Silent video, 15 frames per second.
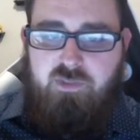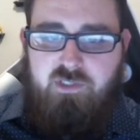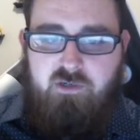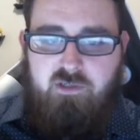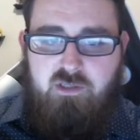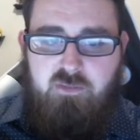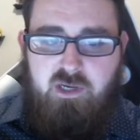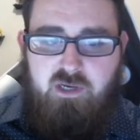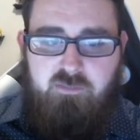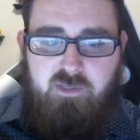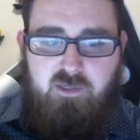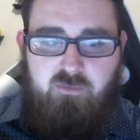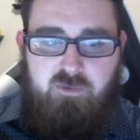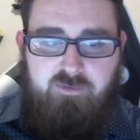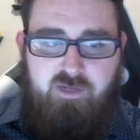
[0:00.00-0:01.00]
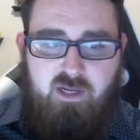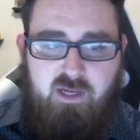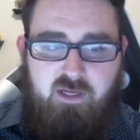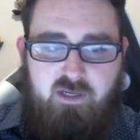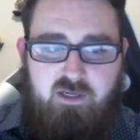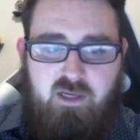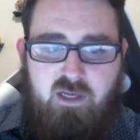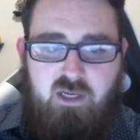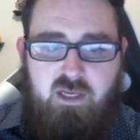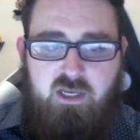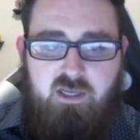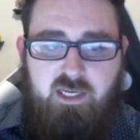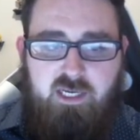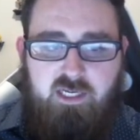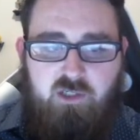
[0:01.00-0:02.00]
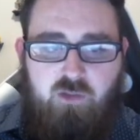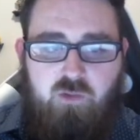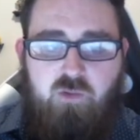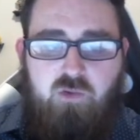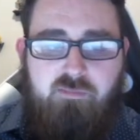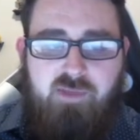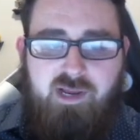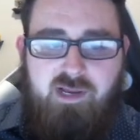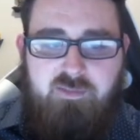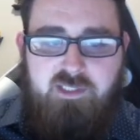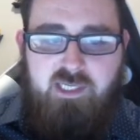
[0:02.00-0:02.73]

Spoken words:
start at the bottom here. We've got a Google Maps